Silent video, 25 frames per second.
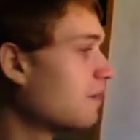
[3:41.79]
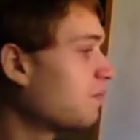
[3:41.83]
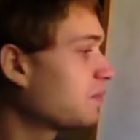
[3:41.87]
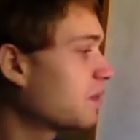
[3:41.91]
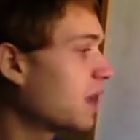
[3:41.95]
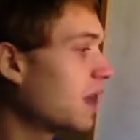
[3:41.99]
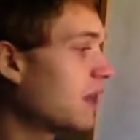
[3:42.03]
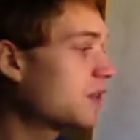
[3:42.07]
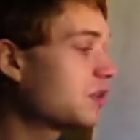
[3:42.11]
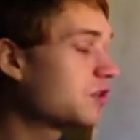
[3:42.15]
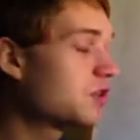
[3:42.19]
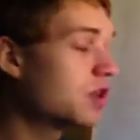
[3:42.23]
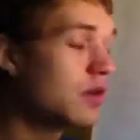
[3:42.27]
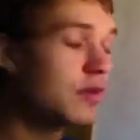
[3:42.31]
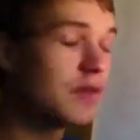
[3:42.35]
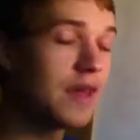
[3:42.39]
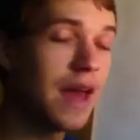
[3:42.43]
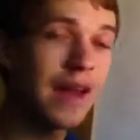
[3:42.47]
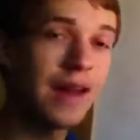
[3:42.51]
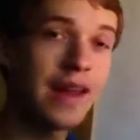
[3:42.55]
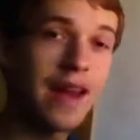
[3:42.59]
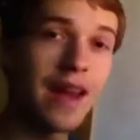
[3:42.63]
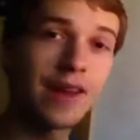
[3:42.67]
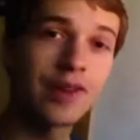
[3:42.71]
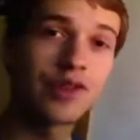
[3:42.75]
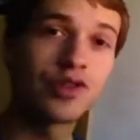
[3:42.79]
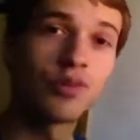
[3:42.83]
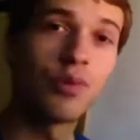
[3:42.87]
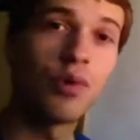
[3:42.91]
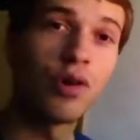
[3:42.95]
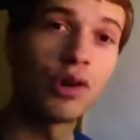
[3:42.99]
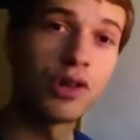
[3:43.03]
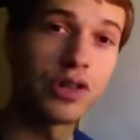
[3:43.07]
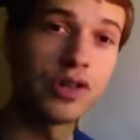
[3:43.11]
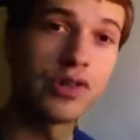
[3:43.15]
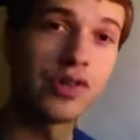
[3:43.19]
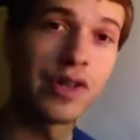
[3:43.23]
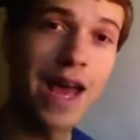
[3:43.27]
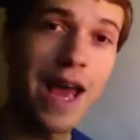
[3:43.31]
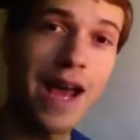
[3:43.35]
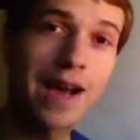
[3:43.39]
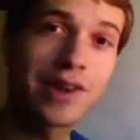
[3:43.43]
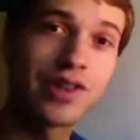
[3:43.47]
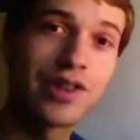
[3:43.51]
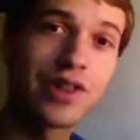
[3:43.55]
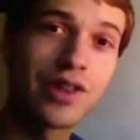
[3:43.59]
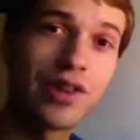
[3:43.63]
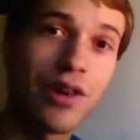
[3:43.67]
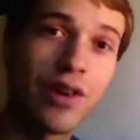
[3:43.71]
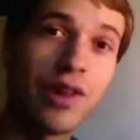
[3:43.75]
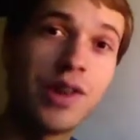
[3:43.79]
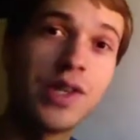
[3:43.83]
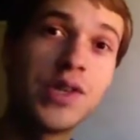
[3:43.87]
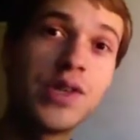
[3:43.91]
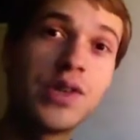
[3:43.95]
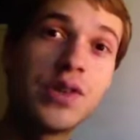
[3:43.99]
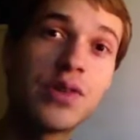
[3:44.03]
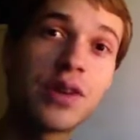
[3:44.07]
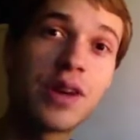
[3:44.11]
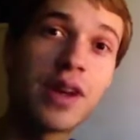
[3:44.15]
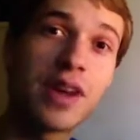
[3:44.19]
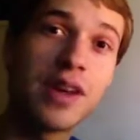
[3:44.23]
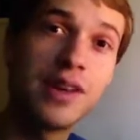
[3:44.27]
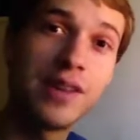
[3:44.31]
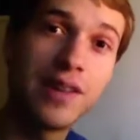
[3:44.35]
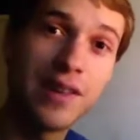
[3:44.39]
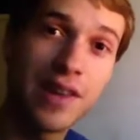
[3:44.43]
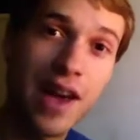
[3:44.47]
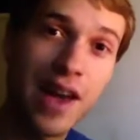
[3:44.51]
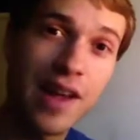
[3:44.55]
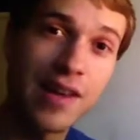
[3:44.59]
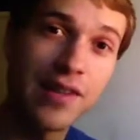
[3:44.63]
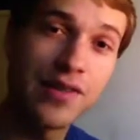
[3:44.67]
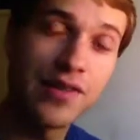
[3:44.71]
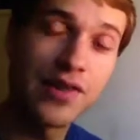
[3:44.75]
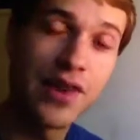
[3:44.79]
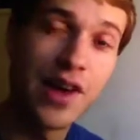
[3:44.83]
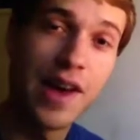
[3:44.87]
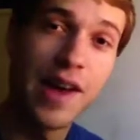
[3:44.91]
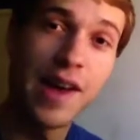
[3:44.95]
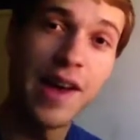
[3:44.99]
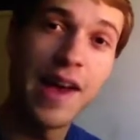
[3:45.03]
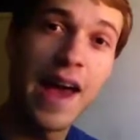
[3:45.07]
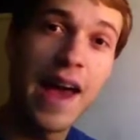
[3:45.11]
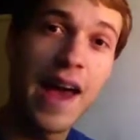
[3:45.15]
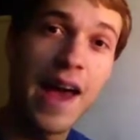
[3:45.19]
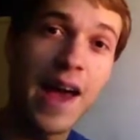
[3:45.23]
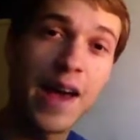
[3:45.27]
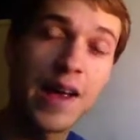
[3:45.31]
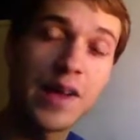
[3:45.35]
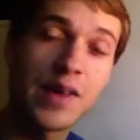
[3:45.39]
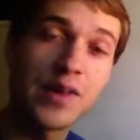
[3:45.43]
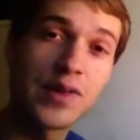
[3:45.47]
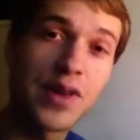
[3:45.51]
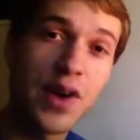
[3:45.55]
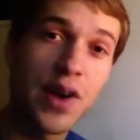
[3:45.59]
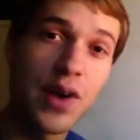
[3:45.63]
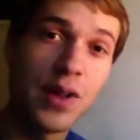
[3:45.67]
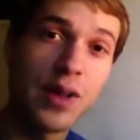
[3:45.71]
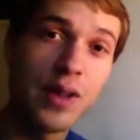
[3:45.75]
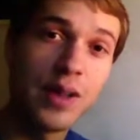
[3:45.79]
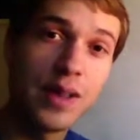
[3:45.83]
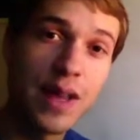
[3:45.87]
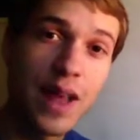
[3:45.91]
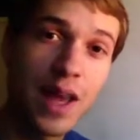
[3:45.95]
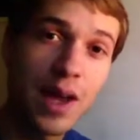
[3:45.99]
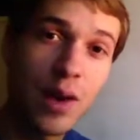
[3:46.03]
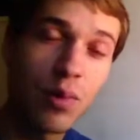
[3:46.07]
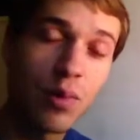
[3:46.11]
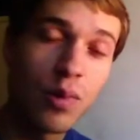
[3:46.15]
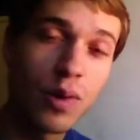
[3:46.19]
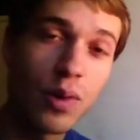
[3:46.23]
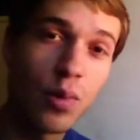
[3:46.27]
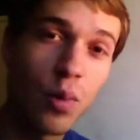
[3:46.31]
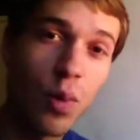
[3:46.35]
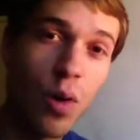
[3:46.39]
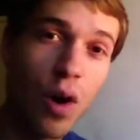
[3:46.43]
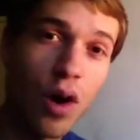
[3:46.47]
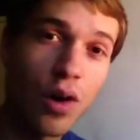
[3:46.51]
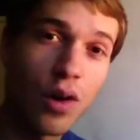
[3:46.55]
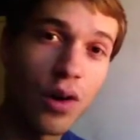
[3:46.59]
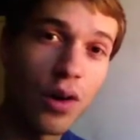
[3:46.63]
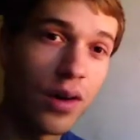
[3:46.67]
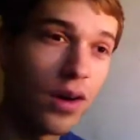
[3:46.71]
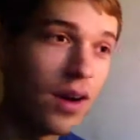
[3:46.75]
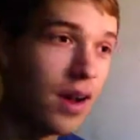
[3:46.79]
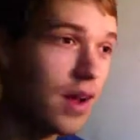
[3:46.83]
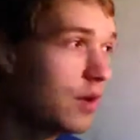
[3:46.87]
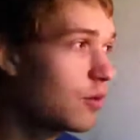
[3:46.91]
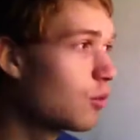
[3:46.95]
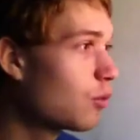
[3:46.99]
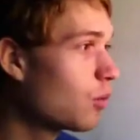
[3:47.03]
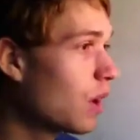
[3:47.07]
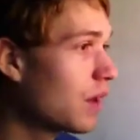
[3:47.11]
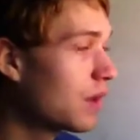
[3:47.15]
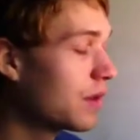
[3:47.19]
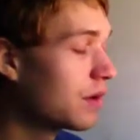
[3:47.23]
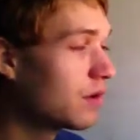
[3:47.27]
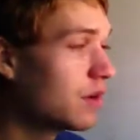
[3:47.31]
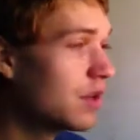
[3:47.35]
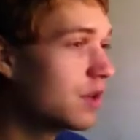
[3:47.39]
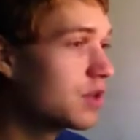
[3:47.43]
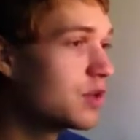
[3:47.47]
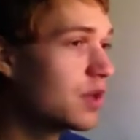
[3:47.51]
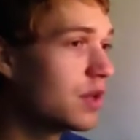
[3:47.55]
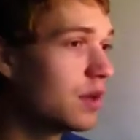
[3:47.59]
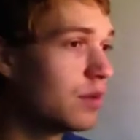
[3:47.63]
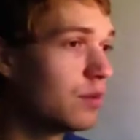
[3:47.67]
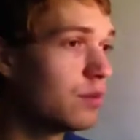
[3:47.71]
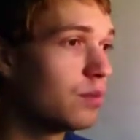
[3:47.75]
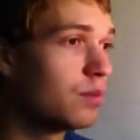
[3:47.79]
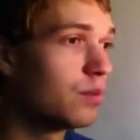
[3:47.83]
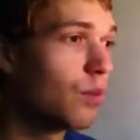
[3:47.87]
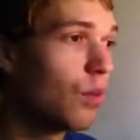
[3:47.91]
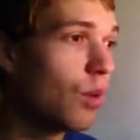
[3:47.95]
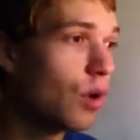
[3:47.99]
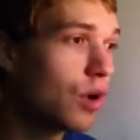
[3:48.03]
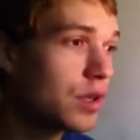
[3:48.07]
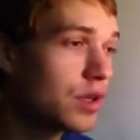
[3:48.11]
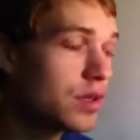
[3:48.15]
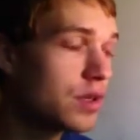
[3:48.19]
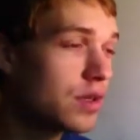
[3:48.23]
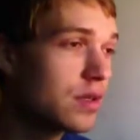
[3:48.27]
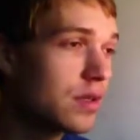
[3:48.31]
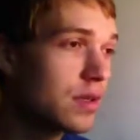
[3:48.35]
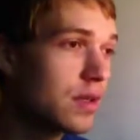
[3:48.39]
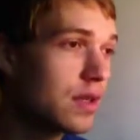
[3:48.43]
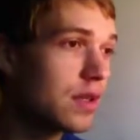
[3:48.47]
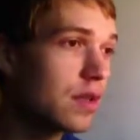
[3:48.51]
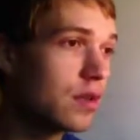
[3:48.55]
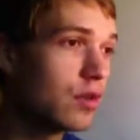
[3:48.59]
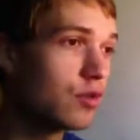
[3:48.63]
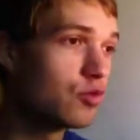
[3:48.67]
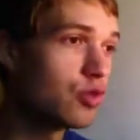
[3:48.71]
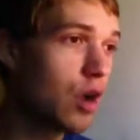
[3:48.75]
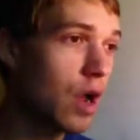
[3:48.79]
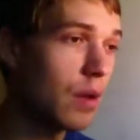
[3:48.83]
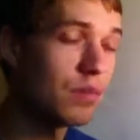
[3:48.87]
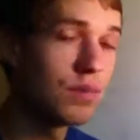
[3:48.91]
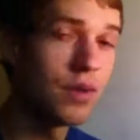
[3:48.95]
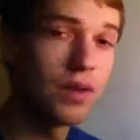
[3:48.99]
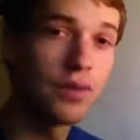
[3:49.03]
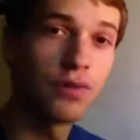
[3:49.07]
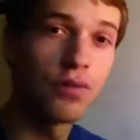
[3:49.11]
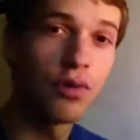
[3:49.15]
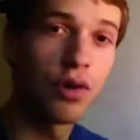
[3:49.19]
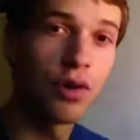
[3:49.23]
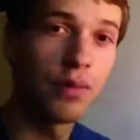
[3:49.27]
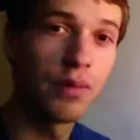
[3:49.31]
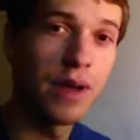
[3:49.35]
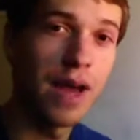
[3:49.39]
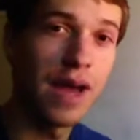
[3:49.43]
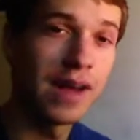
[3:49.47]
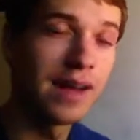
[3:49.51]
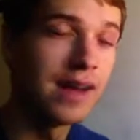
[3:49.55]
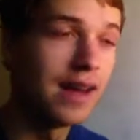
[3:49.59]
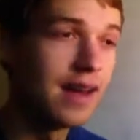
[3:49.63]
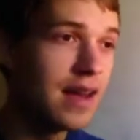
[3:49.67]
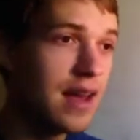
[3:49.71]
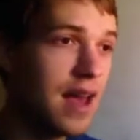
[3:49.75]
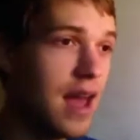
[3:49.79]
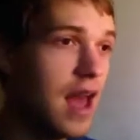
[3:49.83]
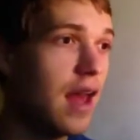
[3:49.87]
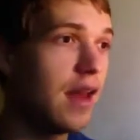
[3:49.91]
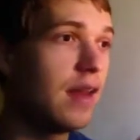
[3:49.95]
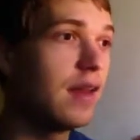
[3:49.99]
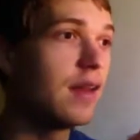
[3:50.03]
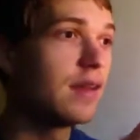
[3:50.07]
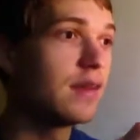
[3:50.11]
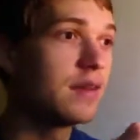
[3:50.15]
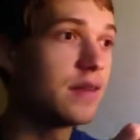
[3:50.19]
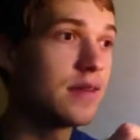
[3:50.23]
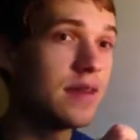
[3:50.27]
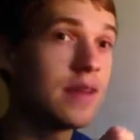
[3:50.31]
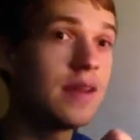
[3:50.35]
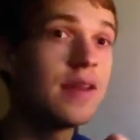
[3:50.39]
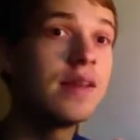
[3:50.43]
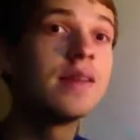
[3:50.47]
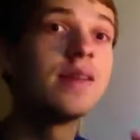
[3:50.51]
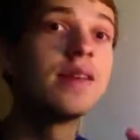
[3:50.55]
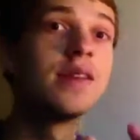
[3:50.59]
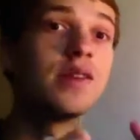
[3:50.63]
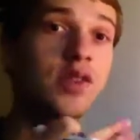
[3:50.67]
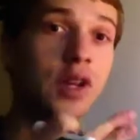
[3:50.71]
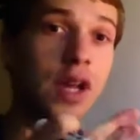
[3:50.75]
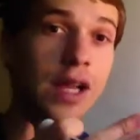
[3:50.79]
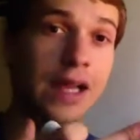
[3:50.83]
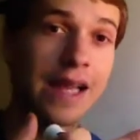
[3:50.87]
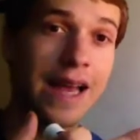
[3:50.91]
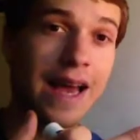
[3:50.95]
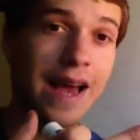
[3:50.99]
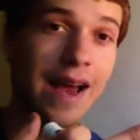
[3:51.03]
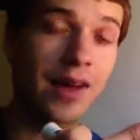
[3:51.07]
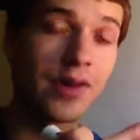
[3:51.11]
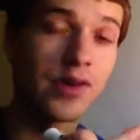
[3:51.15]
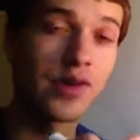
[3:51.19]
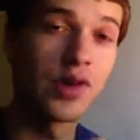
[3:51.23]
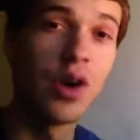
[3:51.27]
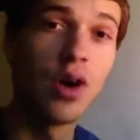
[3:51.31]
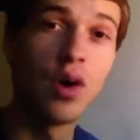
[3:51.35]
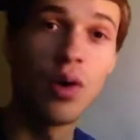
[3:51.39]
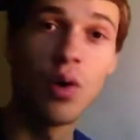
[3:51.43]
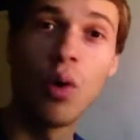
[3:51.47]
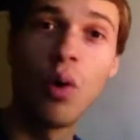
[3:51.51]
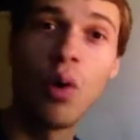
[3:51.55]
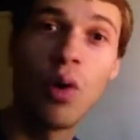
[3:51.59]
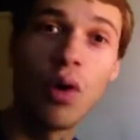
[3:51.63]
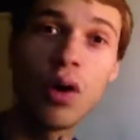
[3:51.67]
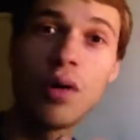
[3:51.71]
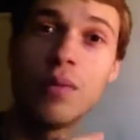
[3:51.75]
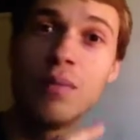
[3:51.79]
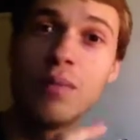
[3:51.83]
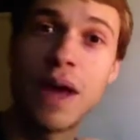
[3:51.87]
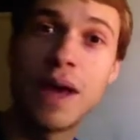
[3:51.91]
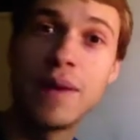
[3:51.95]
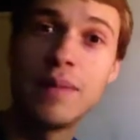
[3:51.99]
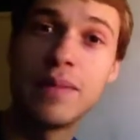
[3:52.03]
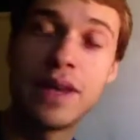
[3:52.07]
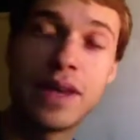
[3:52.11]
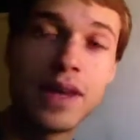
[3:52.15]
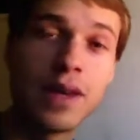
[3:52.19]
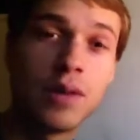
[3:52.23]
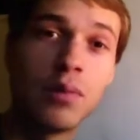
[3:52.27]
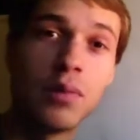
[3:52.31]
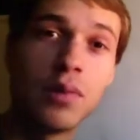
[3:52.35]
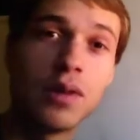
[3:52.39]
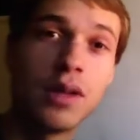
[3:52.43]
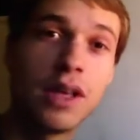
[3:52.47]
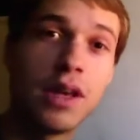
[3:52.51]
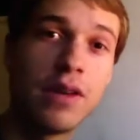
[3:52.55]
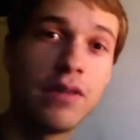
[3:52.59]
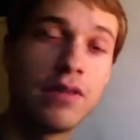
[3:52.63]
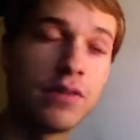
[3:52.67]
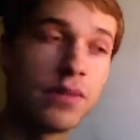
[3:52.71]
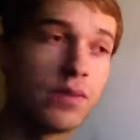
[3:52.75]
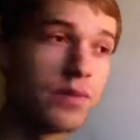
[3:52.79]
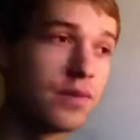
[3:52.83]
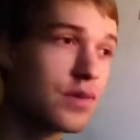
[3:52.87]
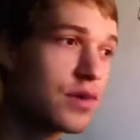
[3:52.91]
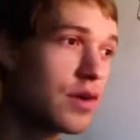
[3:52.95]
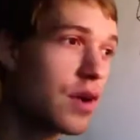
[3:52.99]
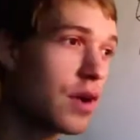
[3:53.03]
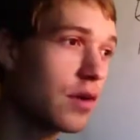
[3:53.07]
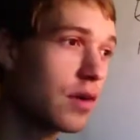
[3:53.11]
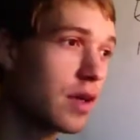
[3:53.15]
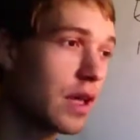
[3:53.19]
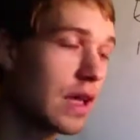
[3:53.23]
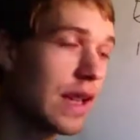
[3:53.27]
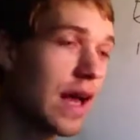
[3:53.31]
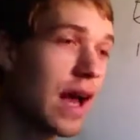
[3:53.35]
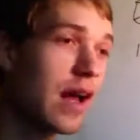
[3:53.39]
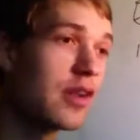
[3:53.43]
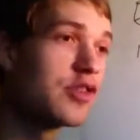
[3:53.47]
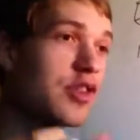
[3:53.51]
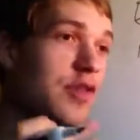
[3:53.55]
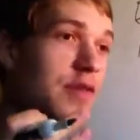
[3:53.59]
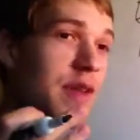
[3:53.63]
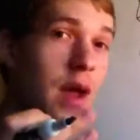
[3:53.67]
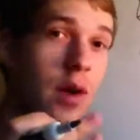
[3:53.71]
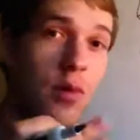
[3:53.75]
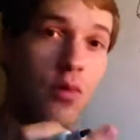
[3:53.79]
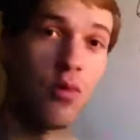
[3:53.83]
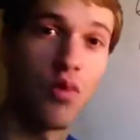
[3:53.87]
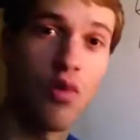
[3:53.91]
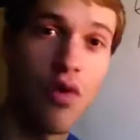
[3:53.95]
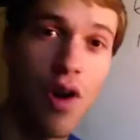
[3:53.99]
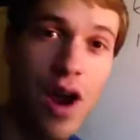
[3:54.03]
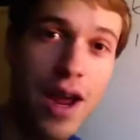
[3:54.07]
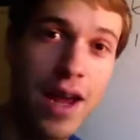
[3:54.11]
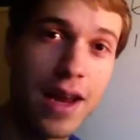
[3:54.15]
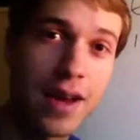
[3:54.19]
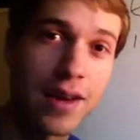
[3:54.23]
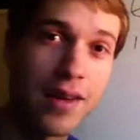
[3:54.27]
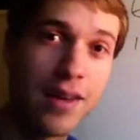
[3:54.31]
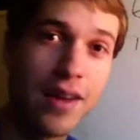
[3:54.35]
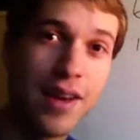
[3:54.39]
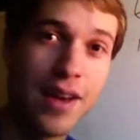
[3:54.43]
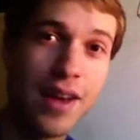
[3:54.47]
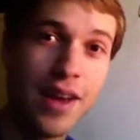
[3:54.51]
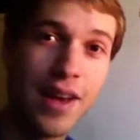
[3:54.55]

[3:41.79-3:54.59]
And so that extra moisture is actually going to condense as liquid water, whether it's in moist little droplet format and it is clouds, or maybe it will even turn to clouds and then rain.